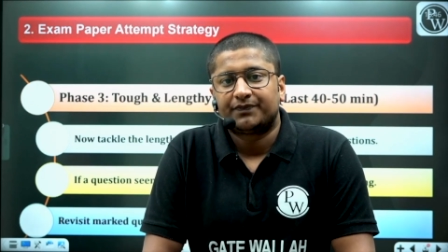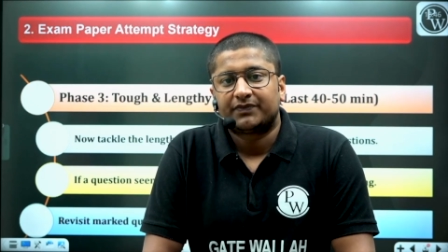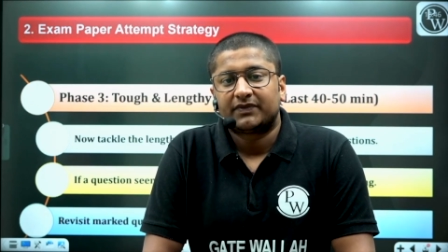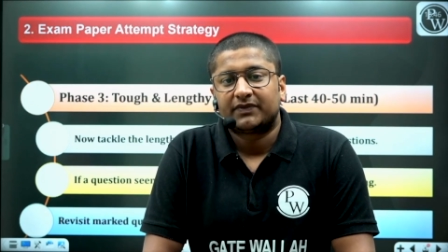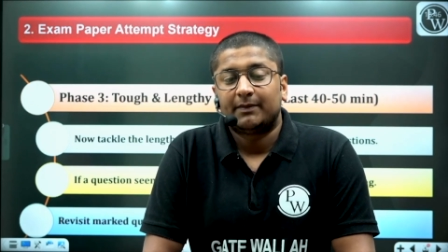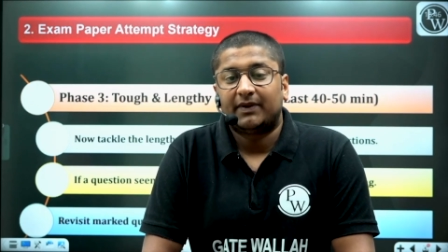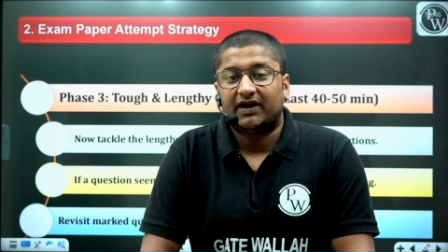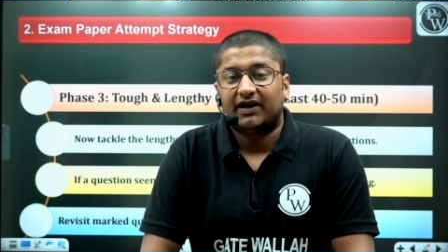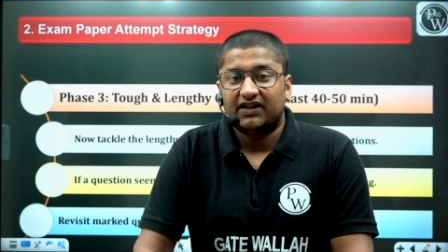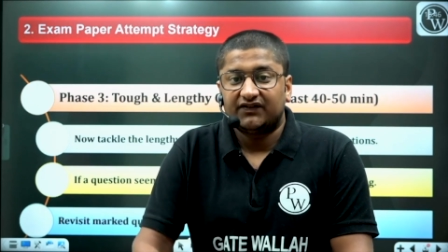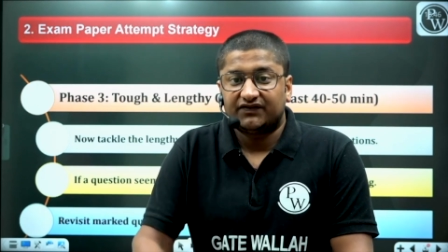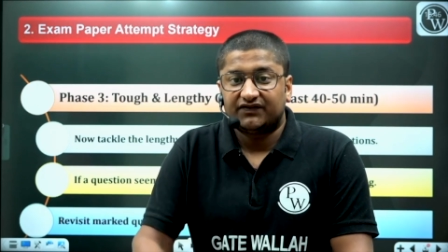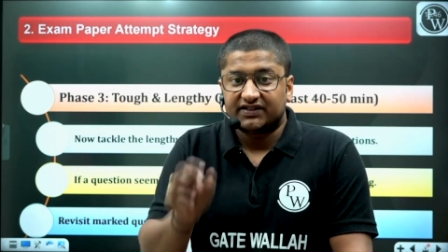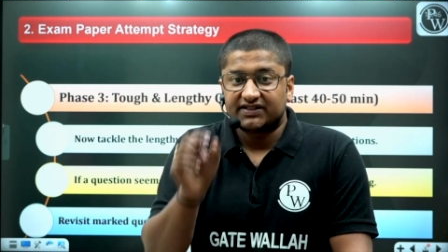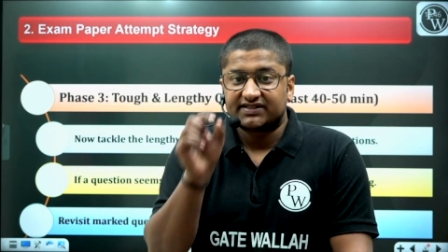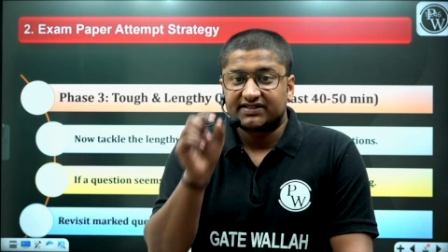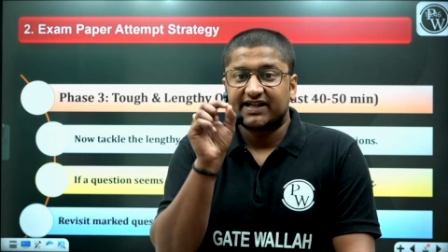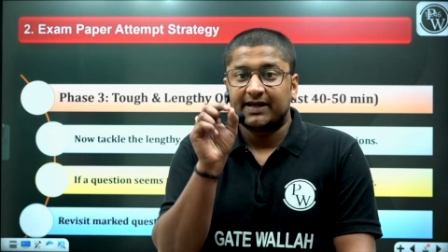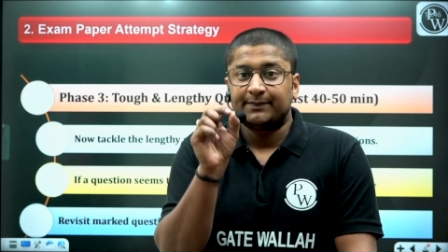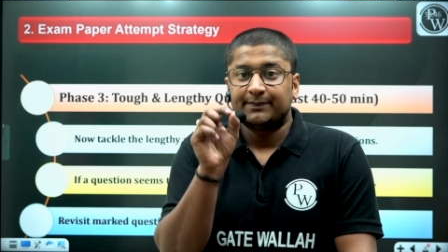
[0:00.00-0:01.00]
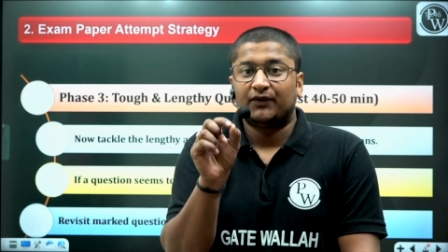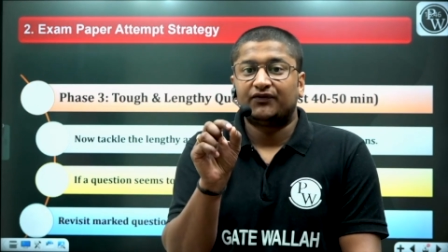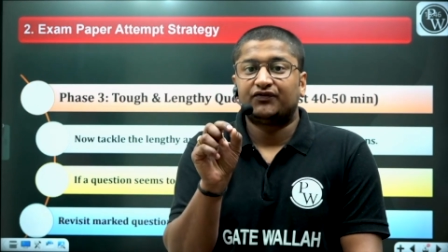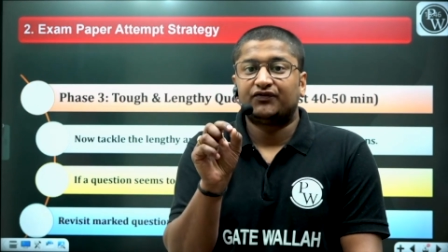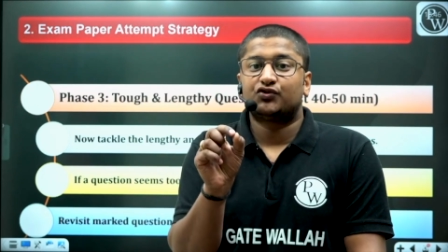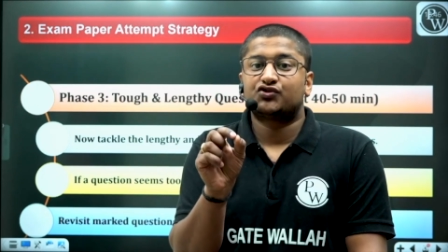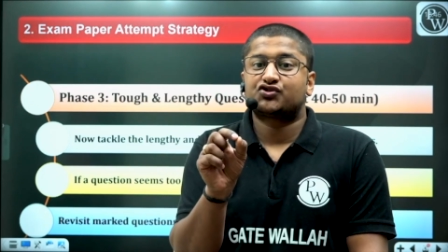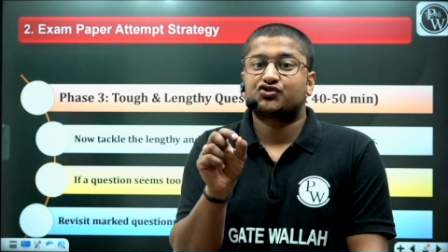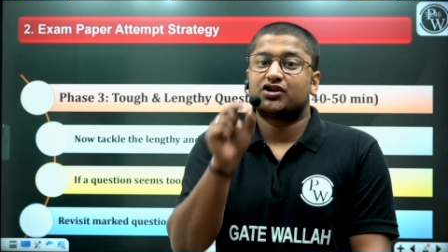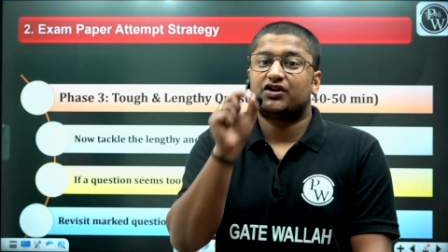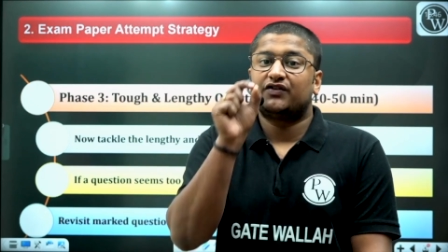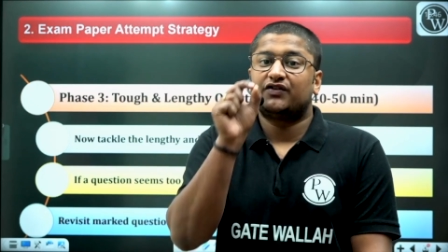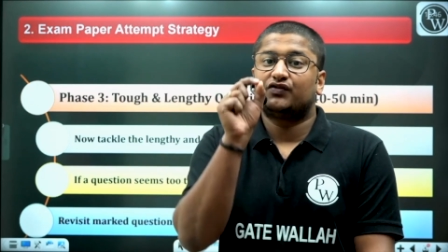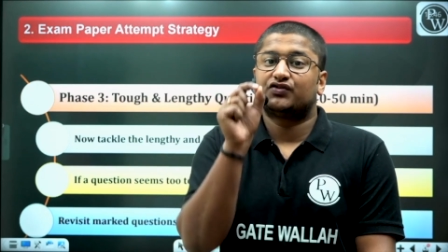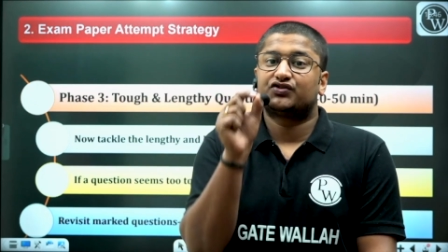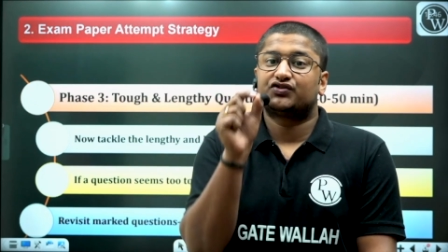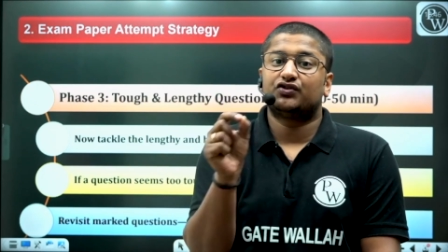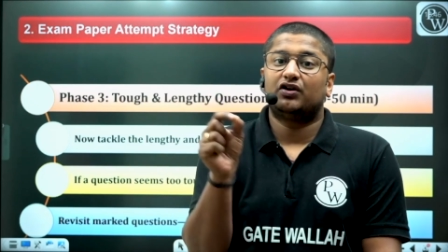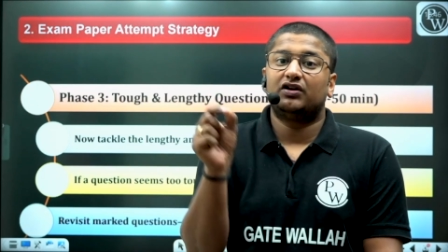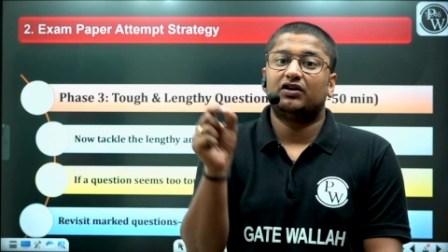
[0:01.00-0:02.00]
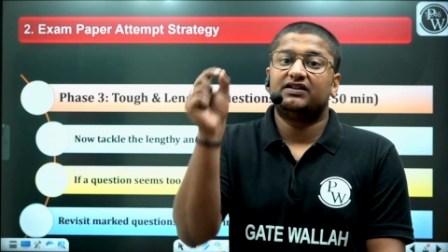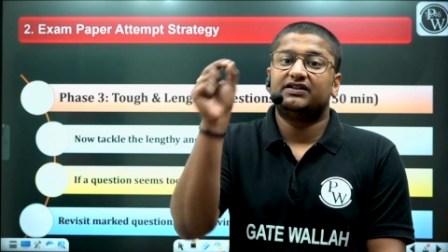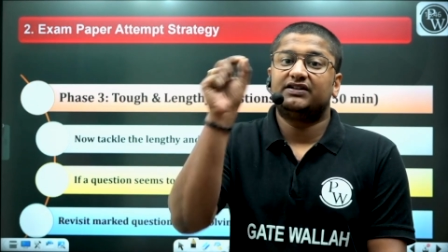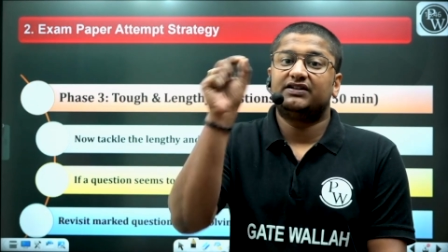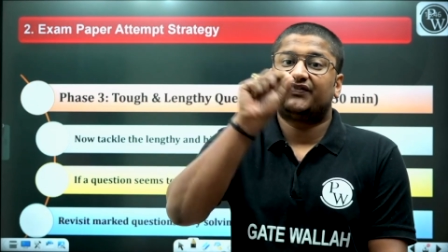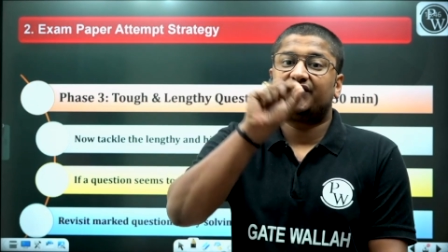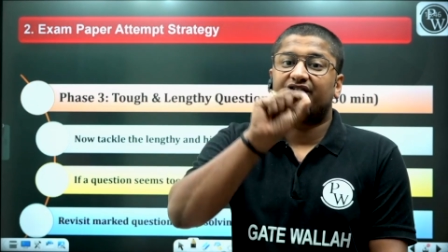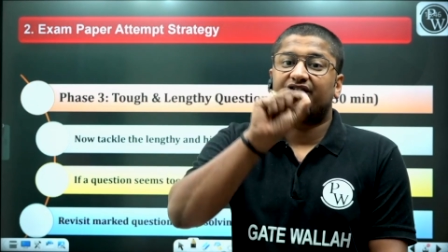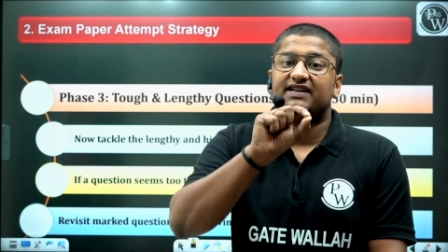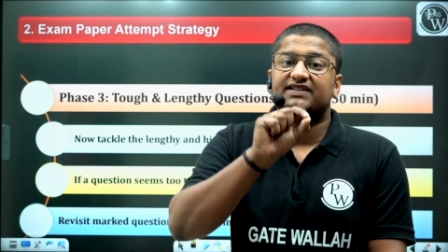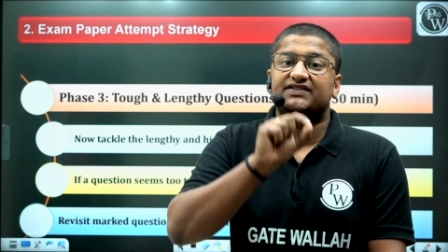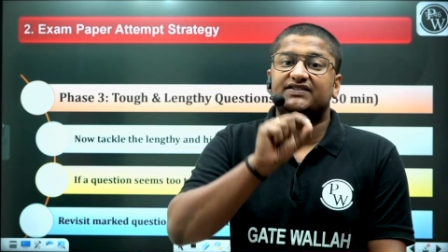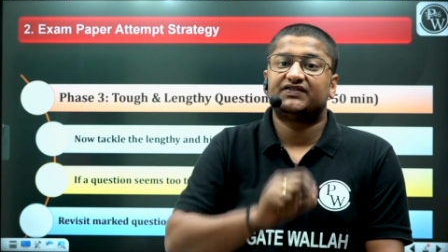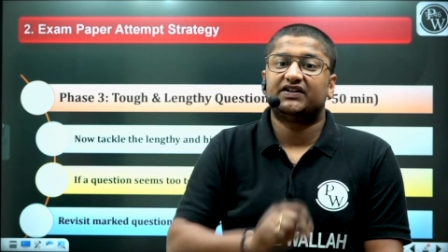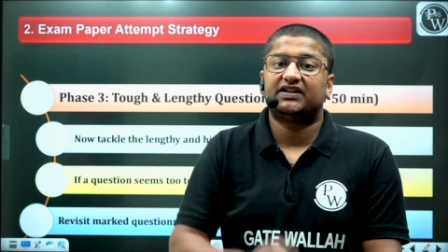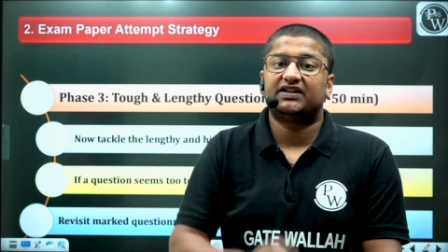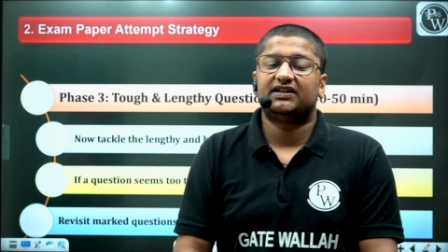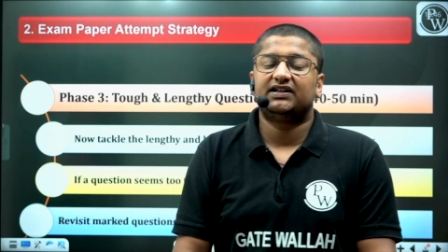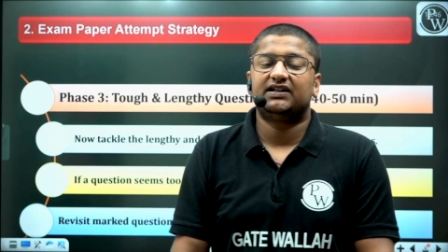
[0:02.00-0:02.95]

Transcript: but if this type of question if you solve in the phase 1